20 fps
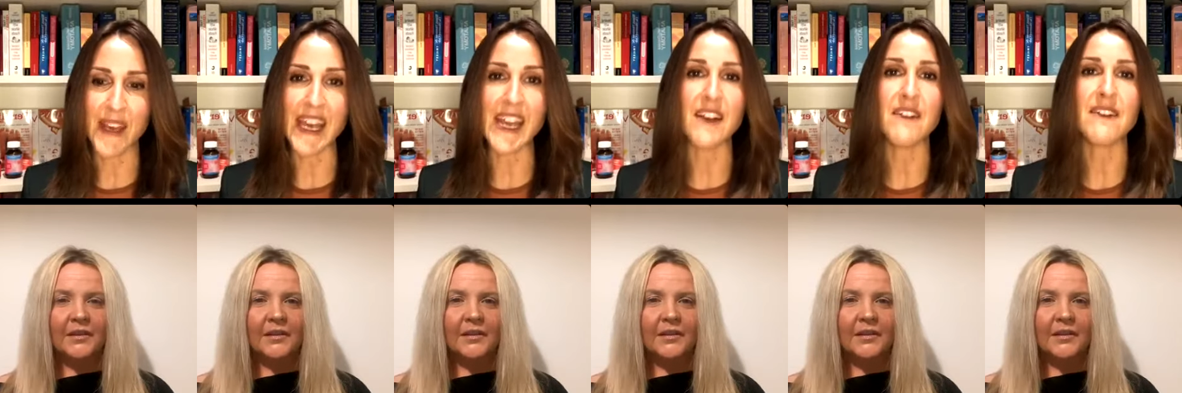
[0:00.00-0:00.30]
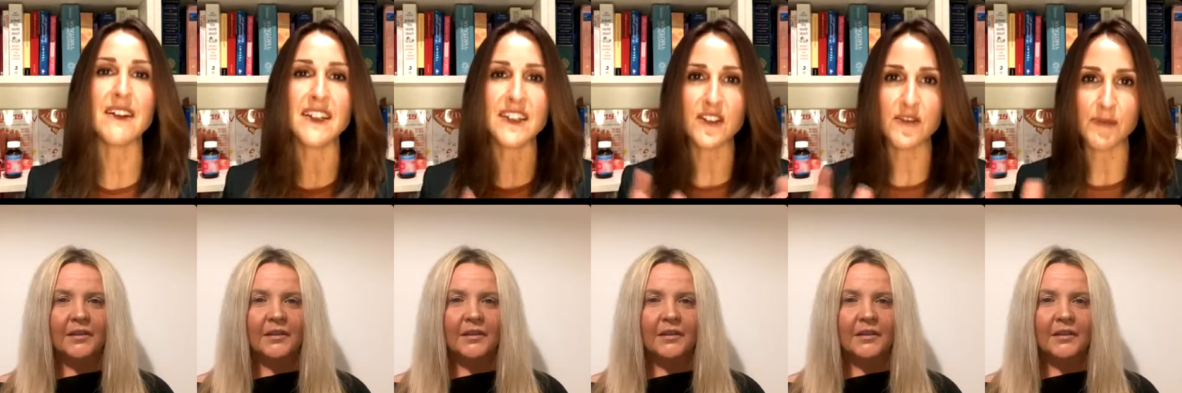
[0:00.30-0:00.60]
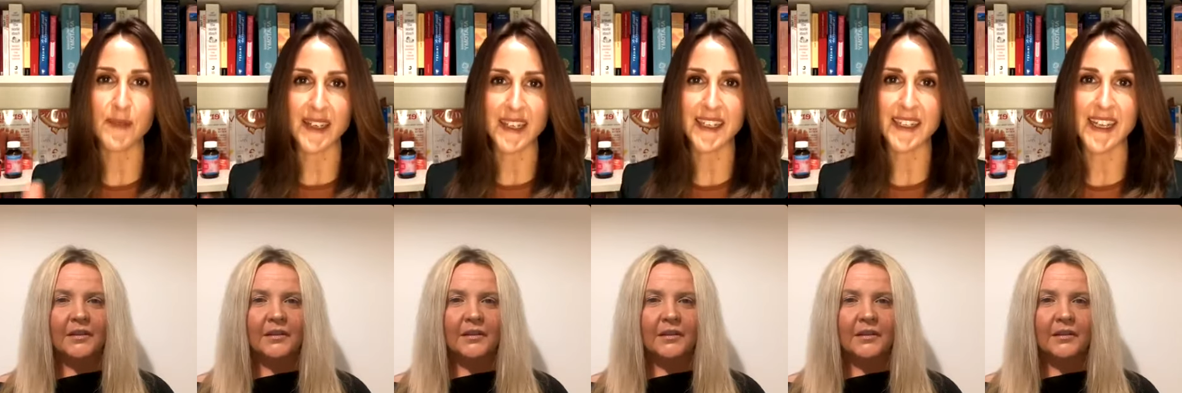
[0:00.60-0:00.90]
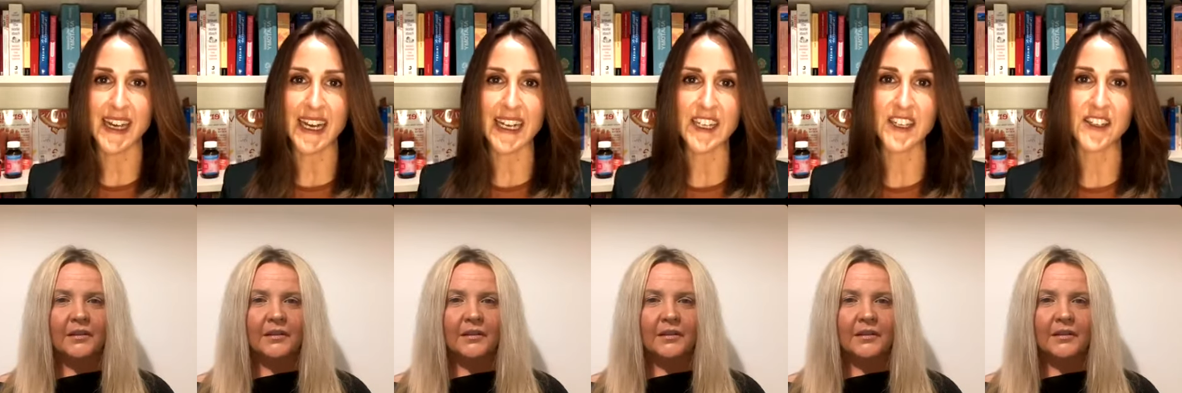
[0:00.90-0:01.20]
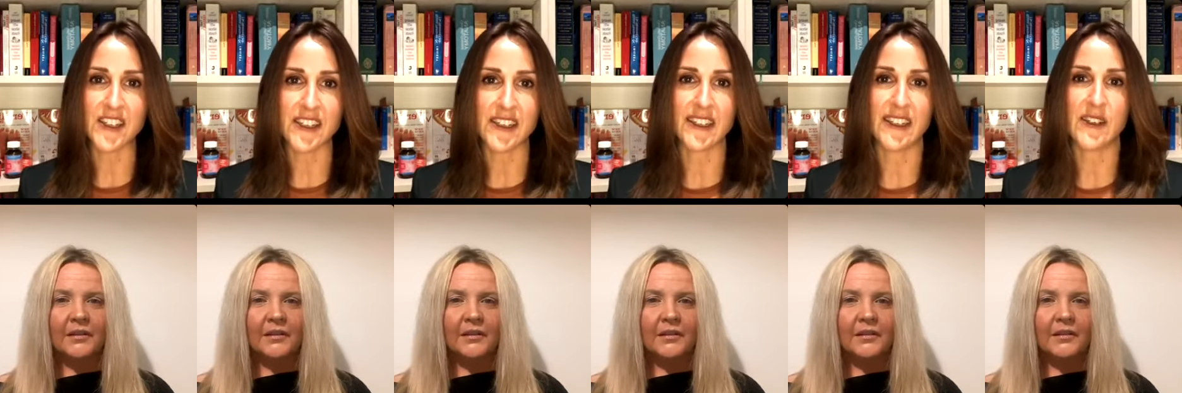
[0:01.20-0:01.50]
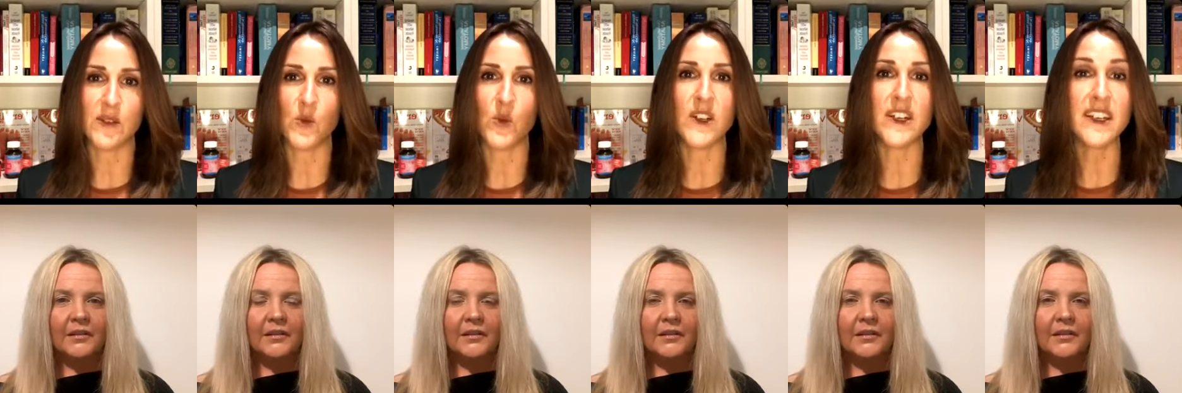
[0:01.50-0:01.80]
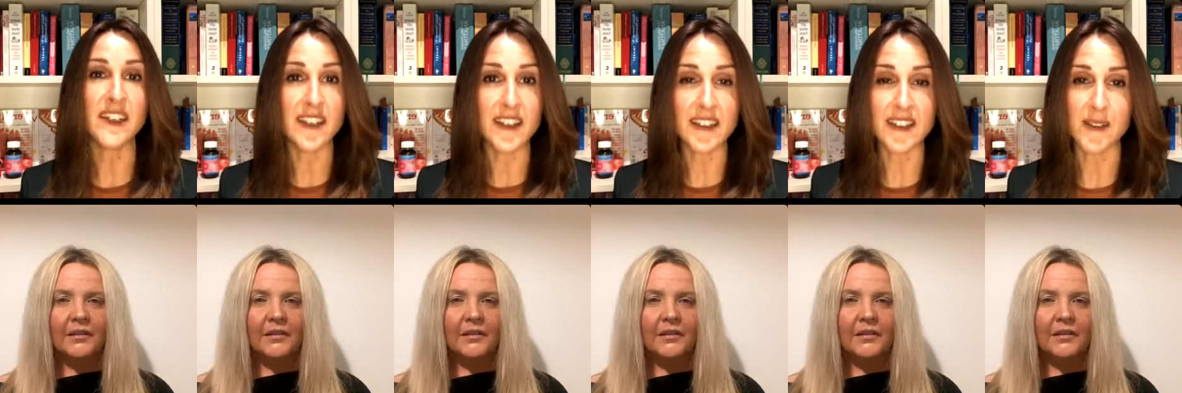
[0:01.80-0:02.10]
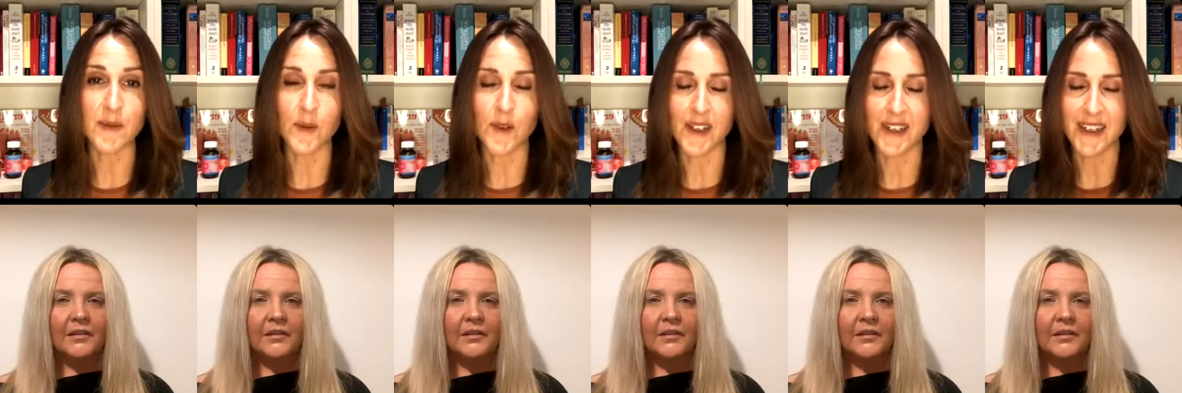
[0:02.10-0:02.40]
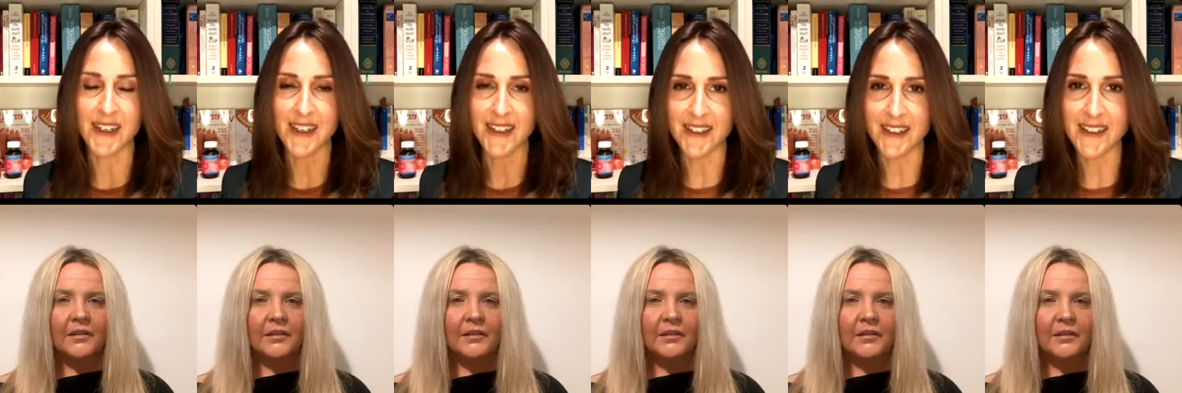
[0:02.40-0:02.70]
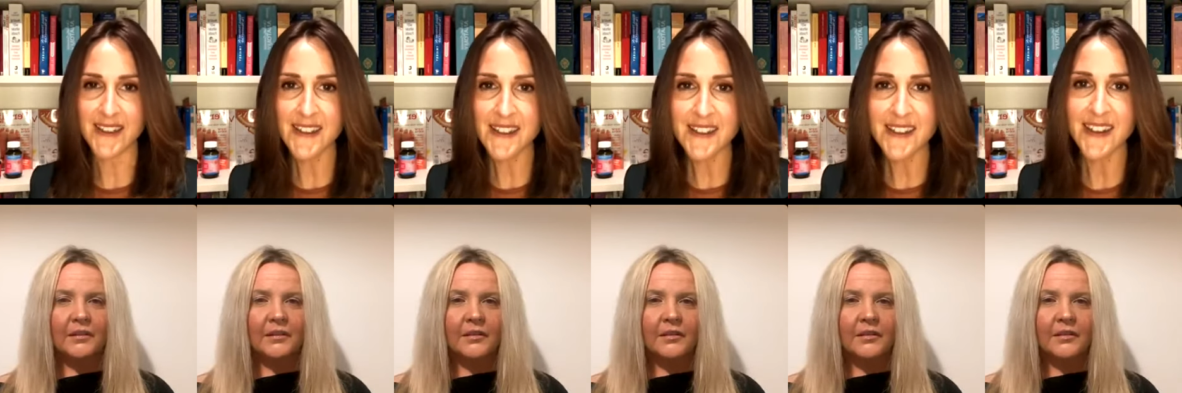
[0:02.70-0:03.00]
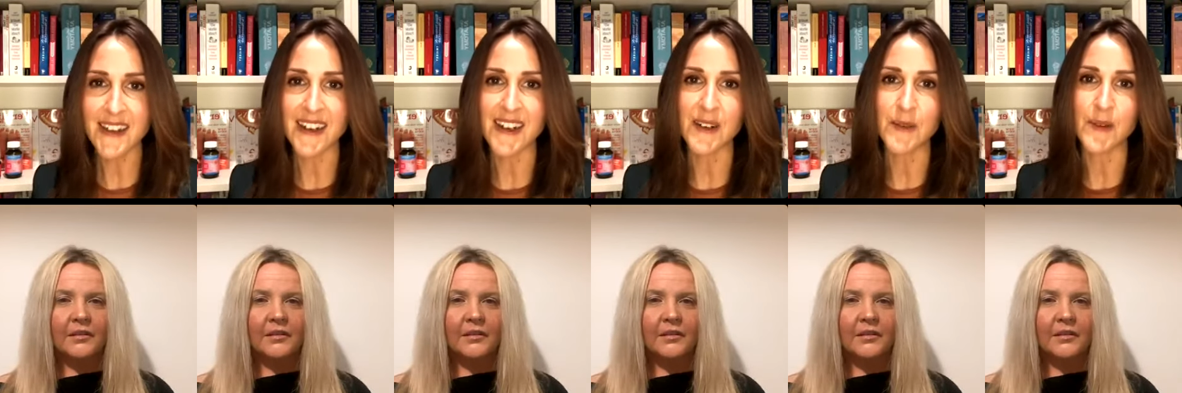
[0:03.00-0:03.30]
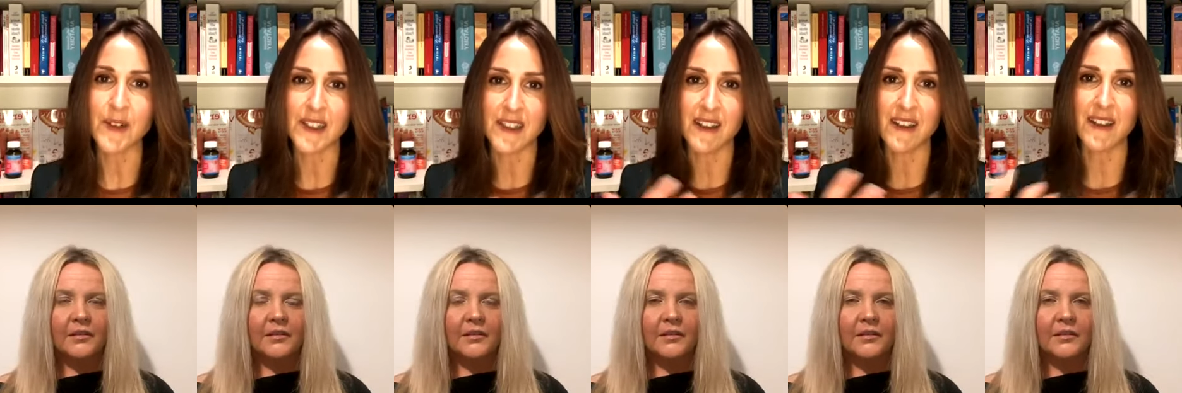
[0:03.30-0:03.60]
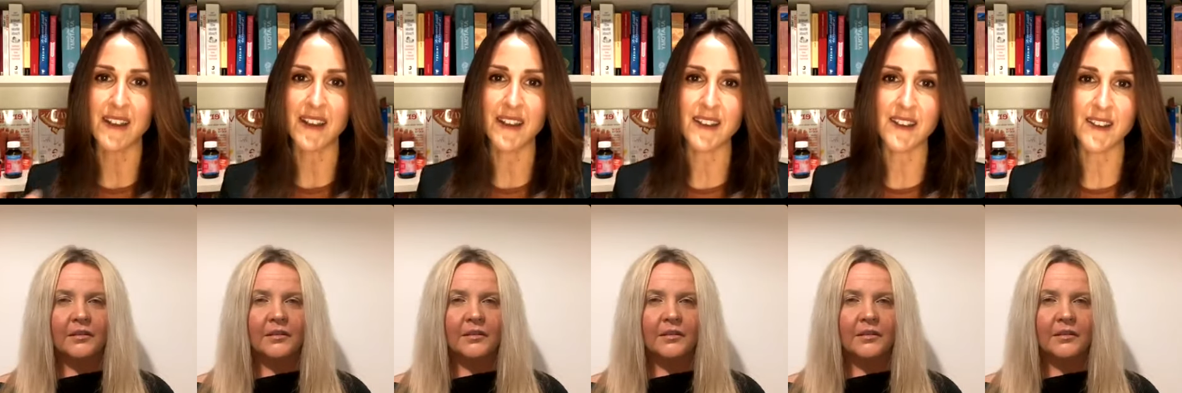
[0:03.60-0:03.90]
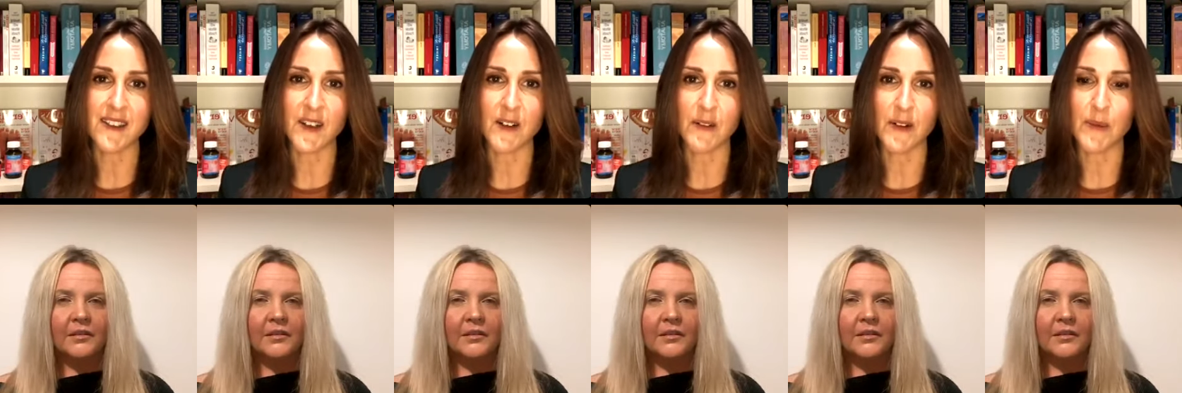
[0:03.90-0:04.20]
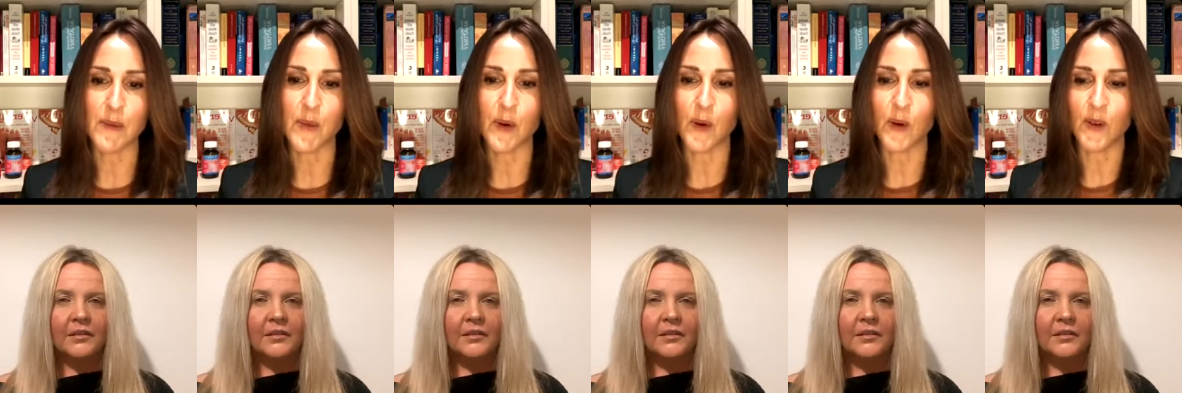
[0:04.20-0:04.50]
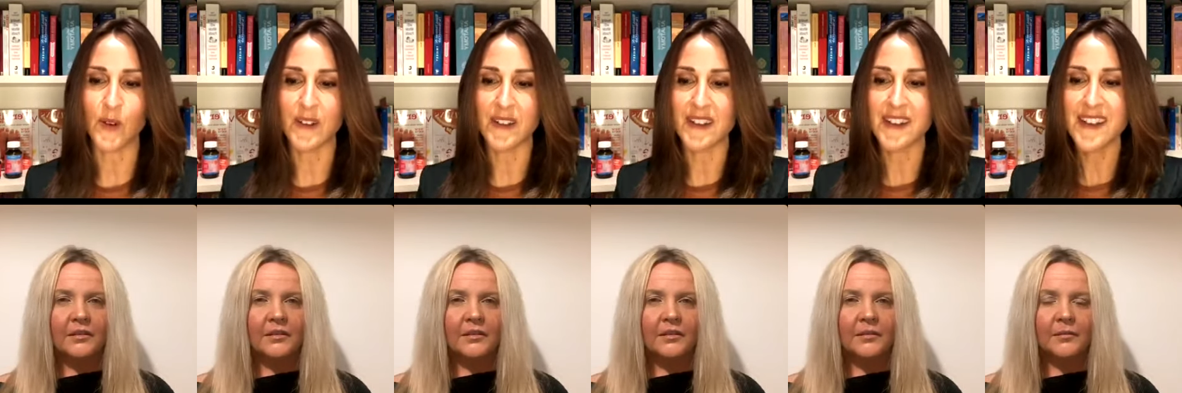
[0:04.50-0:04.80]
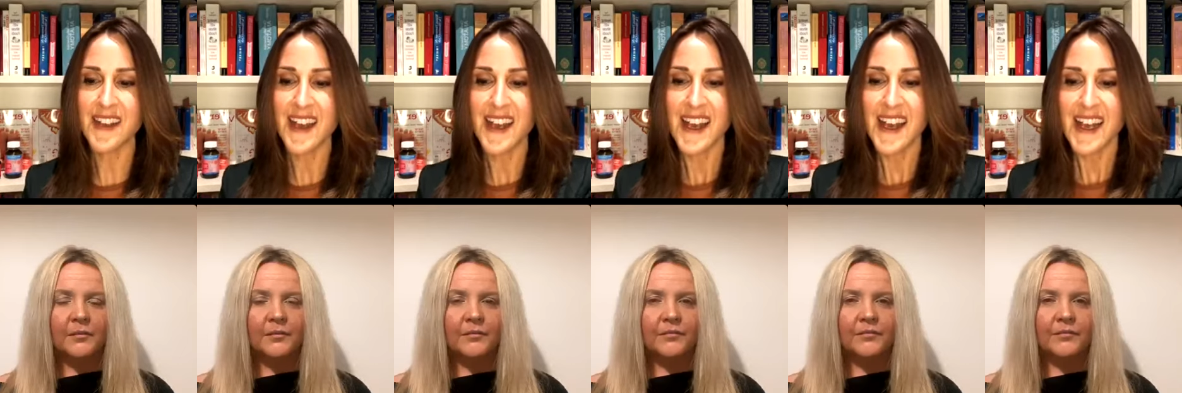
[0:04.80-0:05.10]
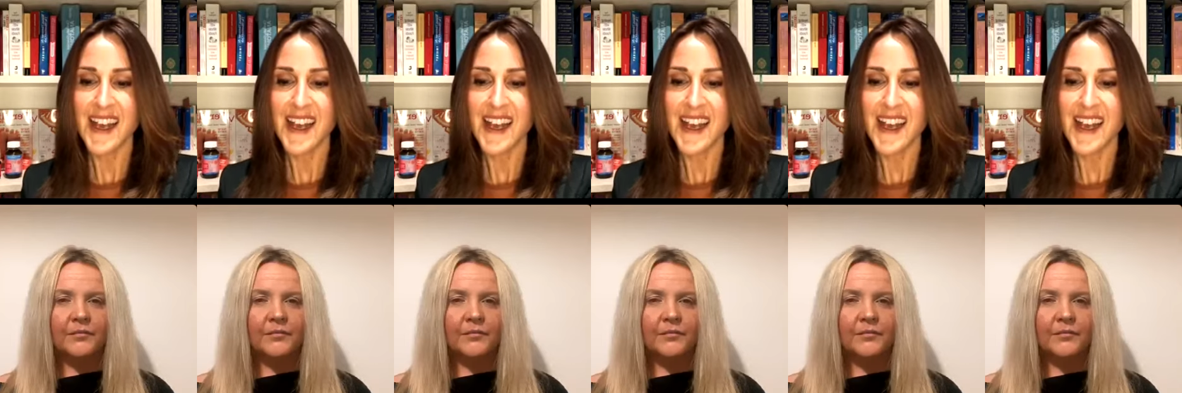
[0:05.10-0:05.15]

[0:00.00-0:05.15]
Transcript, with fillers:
Speaker 1: areas of meditation and what it is and what it isn't, um, which I think is so important.